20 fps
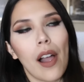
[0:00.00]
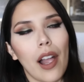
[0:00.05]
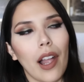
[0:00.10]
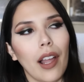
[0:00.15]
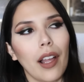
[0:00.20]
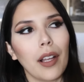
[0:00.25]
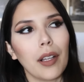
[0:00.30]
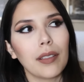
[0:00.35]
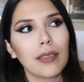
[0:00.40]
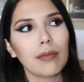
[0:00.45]

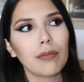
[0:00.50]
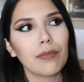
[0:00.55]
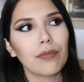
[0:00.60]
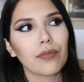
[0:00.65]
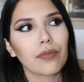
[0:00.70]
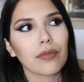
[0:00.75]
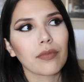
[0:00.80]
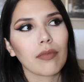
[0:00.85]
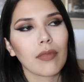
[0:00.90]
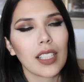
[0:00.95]

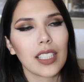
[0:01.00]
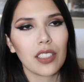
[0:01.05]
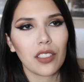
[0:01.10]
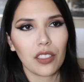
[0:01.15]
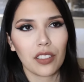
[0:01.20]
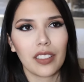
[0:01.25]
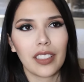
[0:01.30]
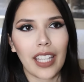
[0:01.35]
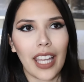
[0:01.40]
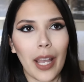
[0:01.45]
this
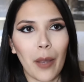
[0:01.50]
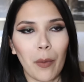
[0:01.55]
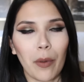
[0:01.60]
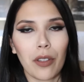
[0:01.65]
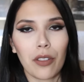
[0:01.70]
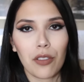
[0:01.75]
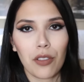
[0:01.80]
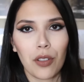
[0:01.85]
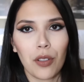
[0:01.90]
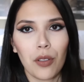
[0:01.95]
little thing
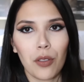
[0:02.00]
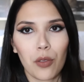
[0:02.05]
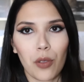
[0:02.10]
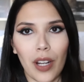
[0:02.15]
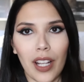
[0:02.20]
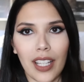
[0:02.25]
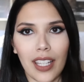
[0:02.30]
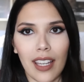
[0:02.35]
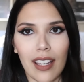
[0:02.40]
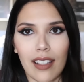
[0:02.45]
with 2
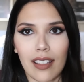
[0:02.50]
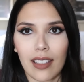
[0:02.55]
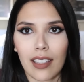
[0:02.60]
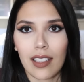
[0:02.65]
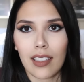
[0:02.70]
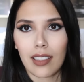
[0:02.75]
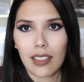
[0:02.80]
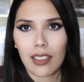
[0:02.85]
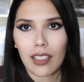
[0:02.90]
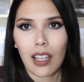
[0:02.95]
tray
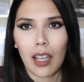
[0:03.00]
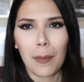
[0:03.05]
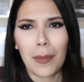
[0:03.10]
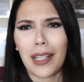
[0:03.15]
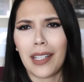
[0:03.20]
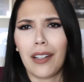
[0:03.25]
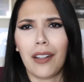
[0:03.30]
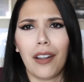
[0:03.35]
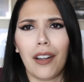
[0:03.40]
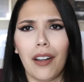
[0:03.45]
cases. I
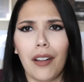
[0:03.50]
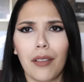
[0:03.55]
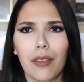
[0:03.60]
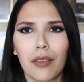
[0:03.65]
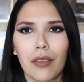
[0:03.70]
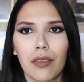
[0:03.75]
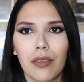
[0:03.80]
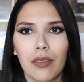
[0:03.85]
mean, no.